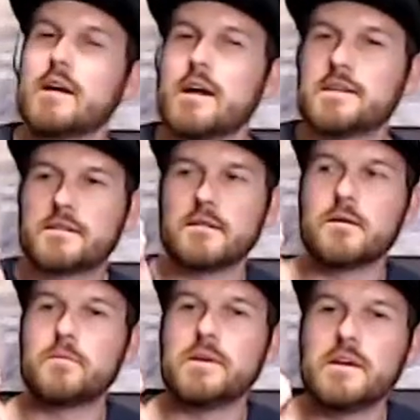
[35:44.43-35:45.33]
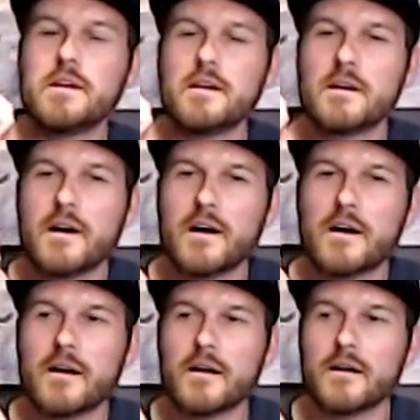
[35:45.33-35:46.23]
It's going to be
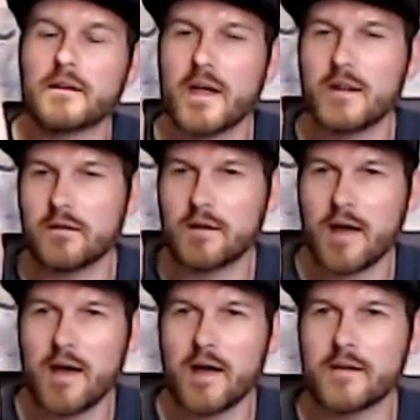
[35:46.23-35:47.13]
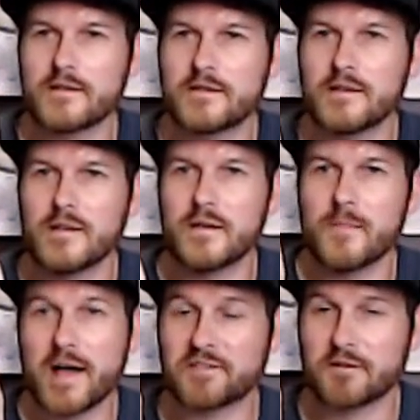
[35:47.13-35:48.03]
Caitlin has the
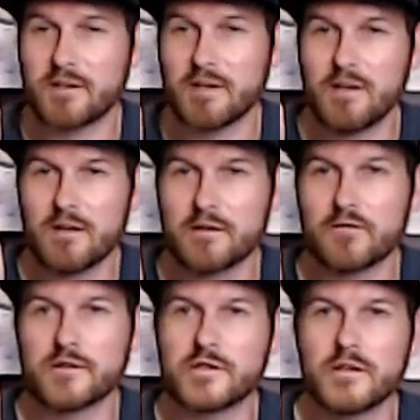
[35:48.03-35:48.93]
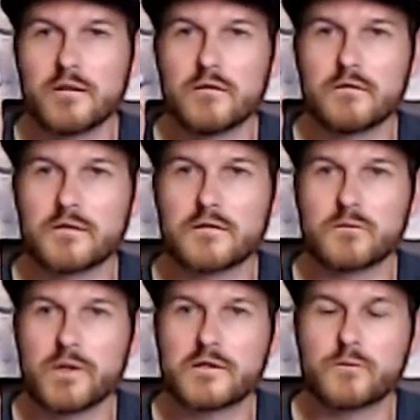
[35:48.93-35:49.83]
master key, and only she knows
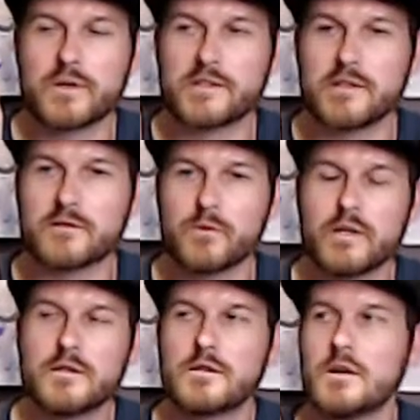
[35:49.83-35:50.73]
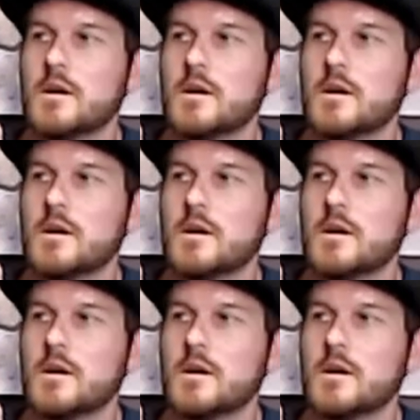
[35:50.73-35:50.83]
which whiskey is which.